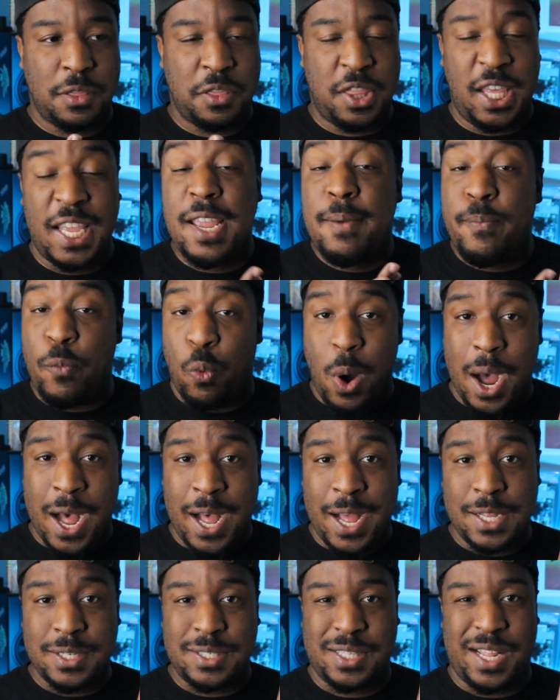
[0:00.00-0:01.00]

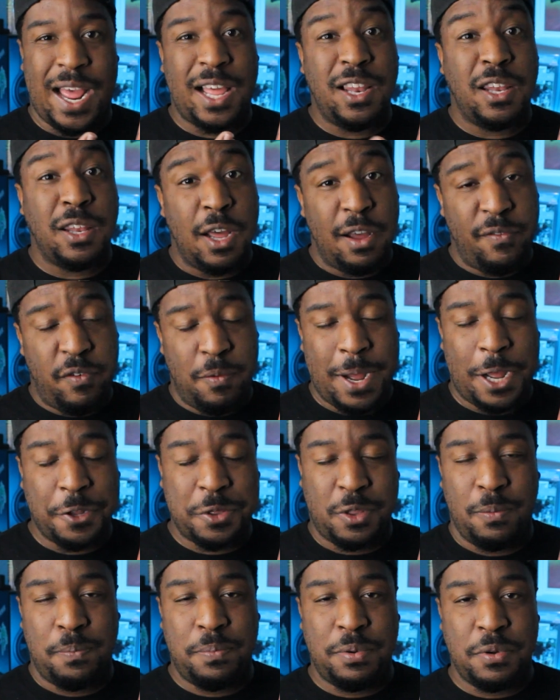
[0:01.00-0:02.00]
theme-wise that I love
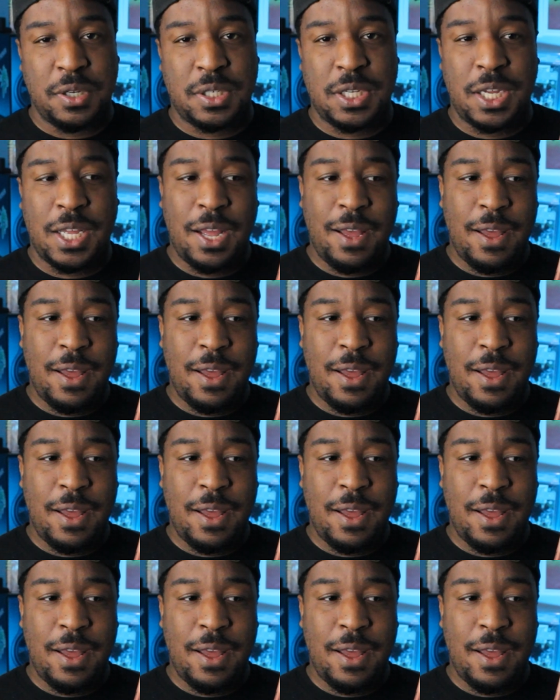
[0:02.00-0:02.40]
about the book.